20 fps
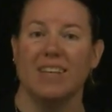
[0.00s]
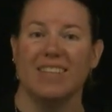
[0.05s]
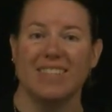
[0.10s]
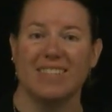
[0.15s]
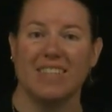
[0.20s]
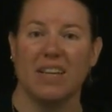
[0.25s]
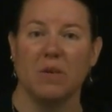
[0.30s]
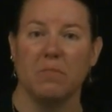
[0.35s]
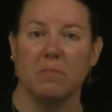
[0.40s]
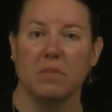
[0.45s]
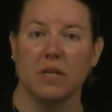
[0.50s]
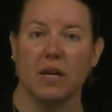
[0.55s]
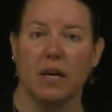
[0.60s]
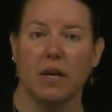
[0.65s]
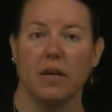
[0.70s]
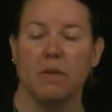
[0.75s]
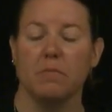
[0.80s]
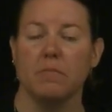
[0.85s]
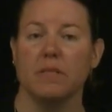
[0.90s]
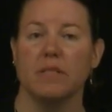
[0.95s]

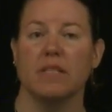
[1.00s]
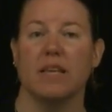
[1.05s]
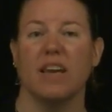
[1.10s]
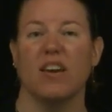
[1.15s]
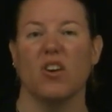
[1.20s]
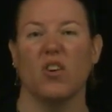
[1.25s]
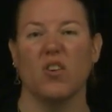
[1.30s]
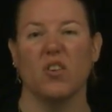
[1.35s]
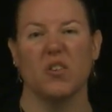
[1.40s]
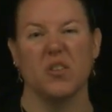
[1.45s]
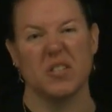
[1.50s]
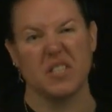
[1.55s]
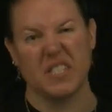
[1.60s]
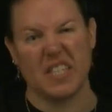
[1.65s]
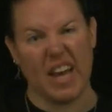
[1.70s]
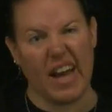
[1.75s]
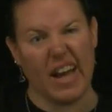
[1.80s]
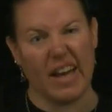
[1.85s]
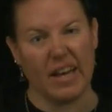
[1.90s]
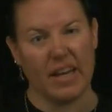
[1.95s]
Sometimes they are
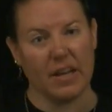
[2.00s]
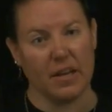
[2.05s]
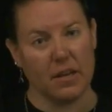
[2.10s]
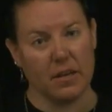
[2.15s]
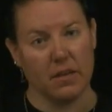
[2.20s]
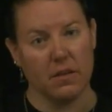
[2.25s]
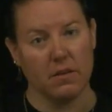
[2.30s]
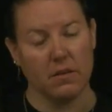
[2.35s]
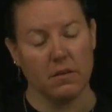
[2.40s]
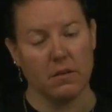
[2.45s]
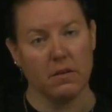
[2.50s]
static